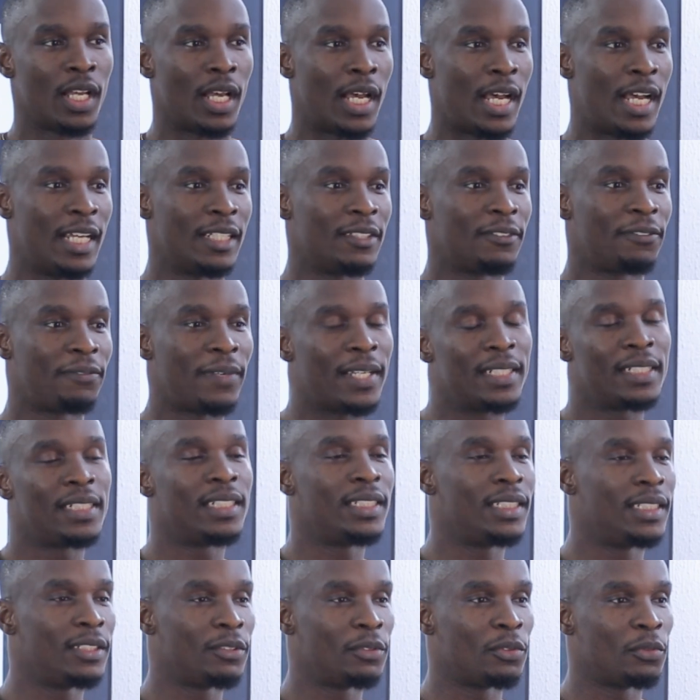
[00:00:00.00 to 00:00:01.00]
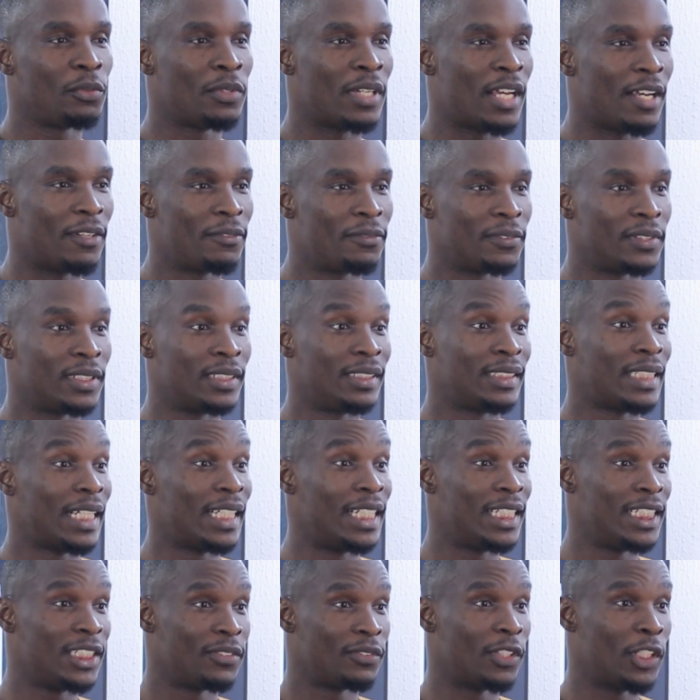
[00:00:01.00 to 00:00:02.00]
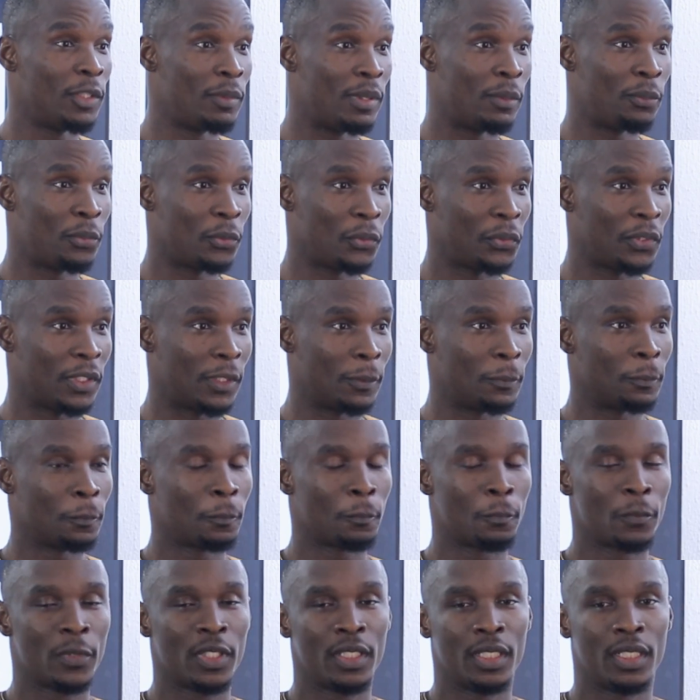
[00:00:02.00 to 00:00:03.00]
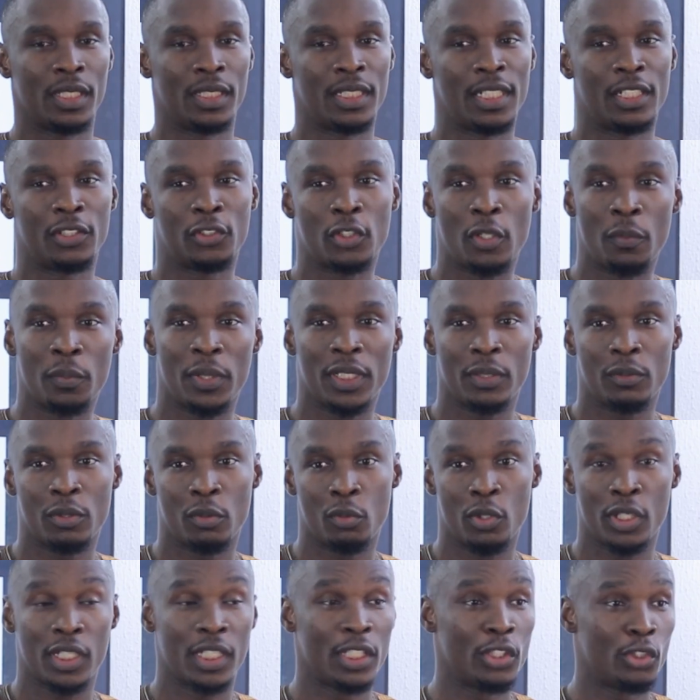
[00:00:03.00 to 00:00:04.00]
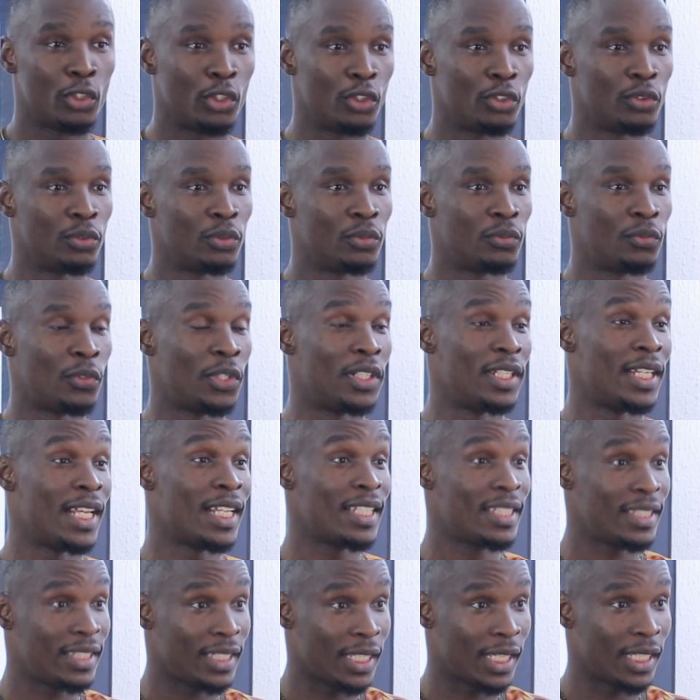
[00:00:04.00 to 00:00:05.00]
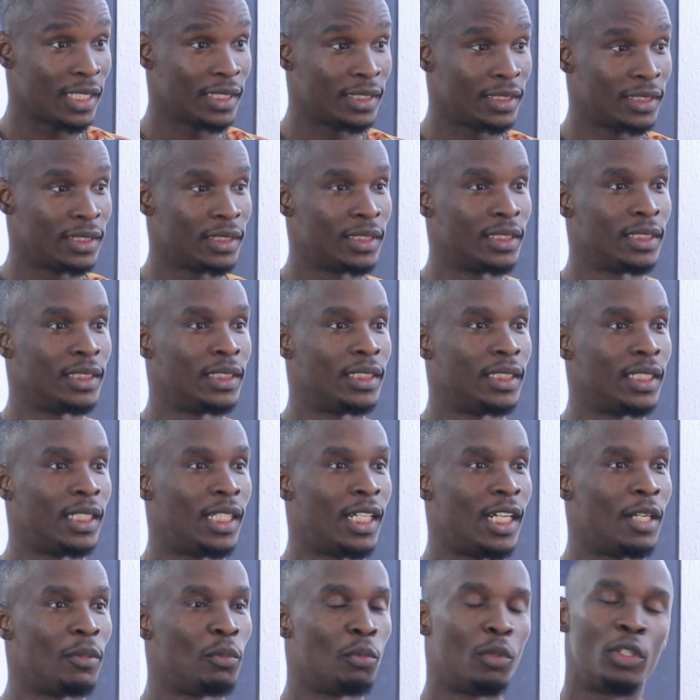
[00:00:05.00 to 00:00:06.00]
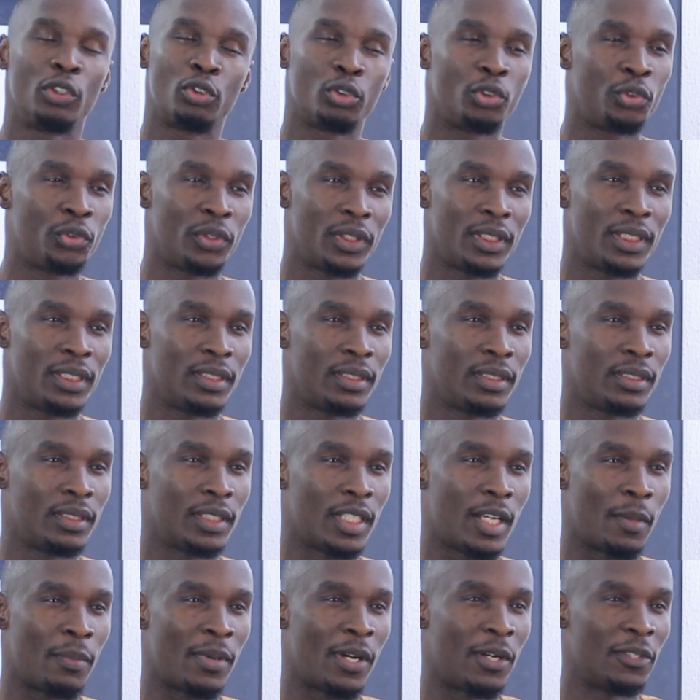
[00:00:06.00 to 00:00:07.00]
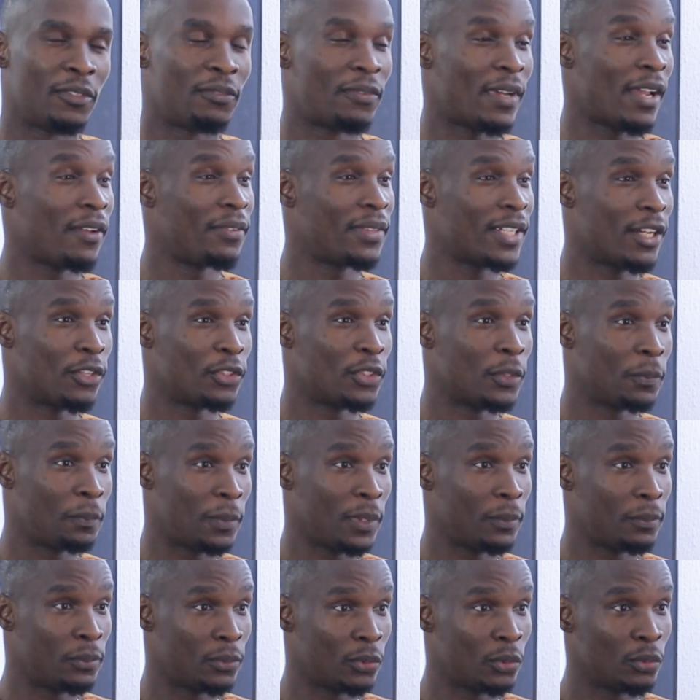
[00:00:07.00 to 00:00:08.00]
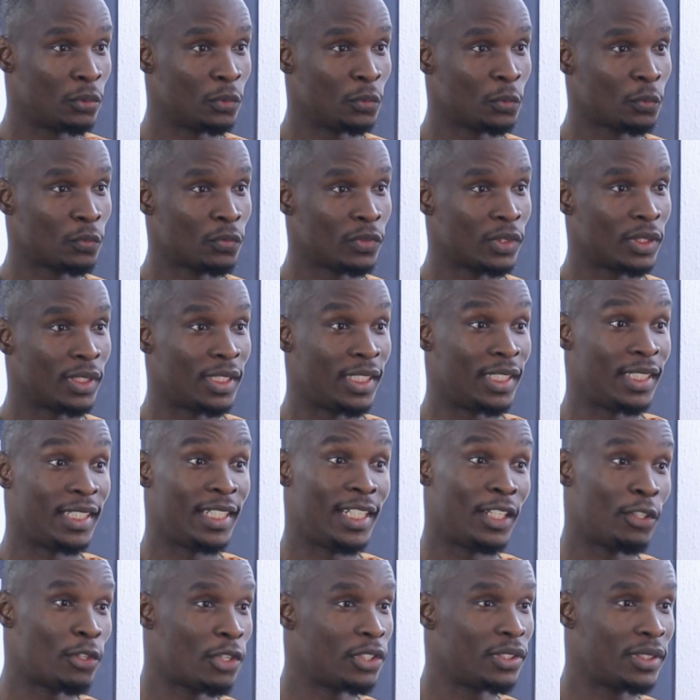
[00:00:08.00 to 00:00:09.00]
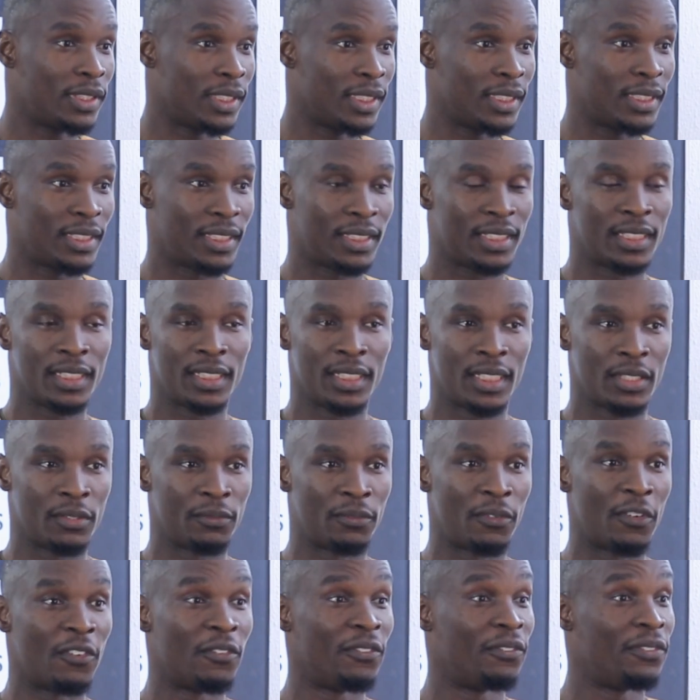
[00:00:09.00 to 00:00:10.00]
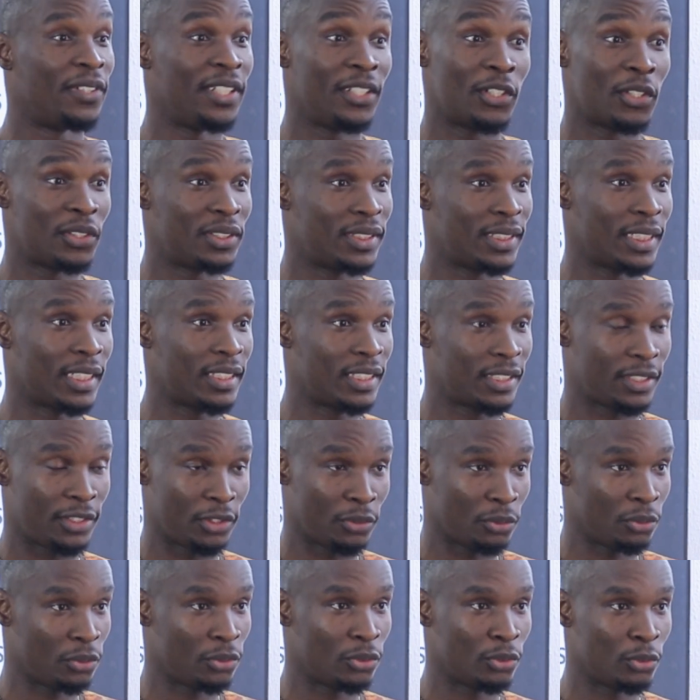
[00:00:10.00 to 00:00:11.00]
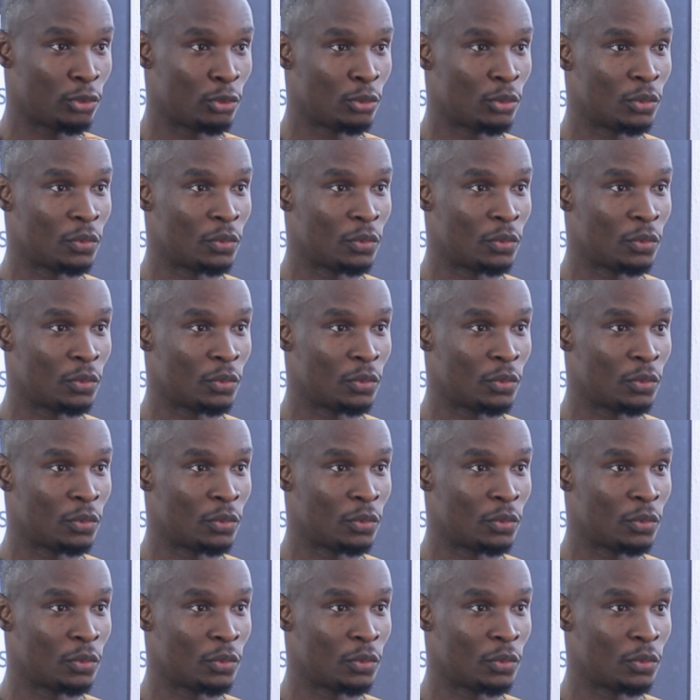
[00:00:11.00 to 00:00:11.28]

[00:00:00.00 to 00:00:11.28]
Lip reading: And finally, we have a talent development program. There's something we're working on for next year. We want to train about 5,000 people in Lagos State for various tech skills.